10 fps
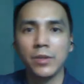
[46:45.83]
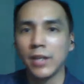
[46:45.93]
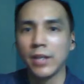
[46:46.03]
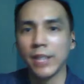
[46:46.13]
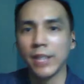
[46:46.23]

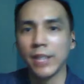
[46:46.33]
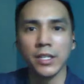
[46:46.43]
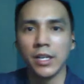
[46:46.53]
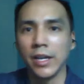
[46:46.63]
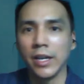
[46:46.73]

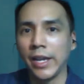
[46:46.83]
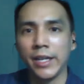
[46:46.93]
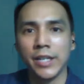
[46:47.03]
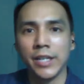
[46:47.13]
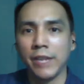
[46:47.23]
Godzilla,
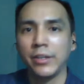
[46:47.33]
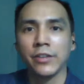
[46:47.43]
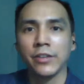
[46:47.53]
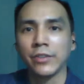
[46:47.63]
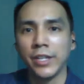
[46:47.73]
and every
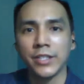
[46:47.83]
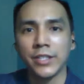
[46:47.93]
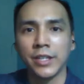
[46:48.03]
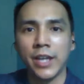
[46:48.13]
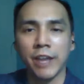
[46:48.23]
other things
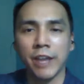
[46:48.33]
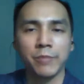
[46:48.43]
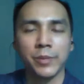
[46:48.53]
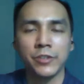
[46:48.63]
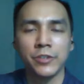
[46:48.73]
that they have
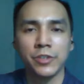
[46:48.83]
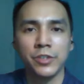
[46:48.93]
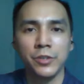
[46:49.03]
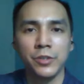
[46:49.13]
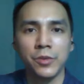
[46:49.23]
permission to
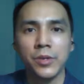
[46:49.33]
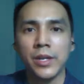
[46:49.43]
do